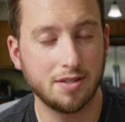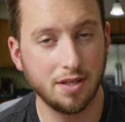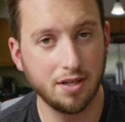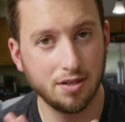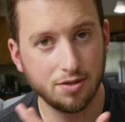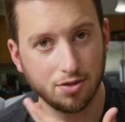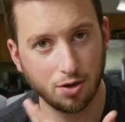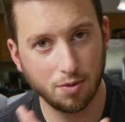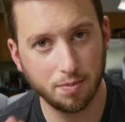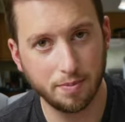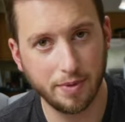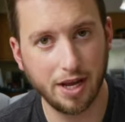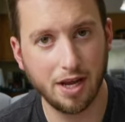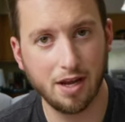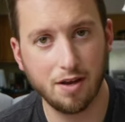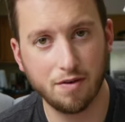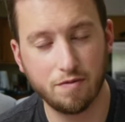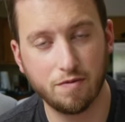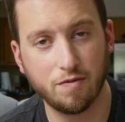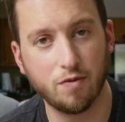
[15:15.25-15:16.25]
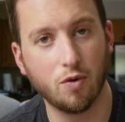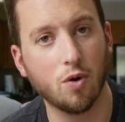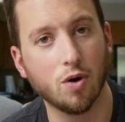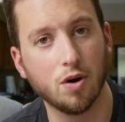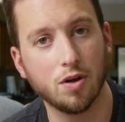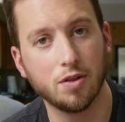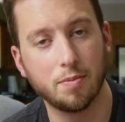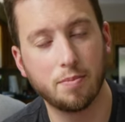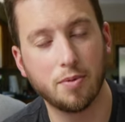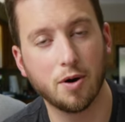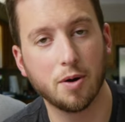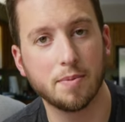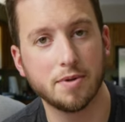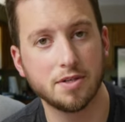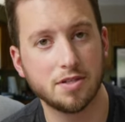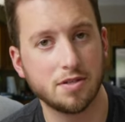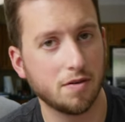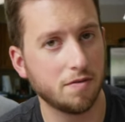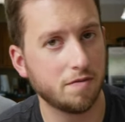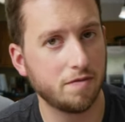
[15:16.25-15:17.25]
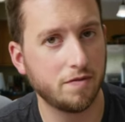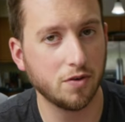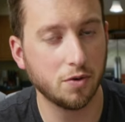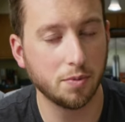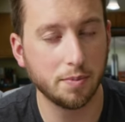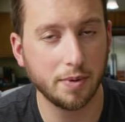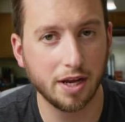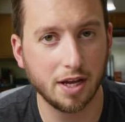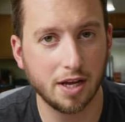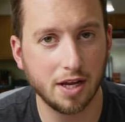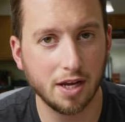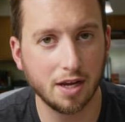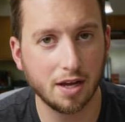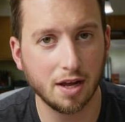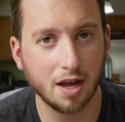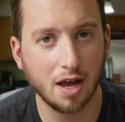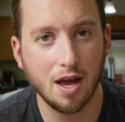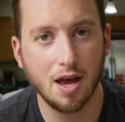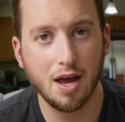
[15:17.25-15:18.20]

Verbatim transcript: these are made for the purpose of filmmaking,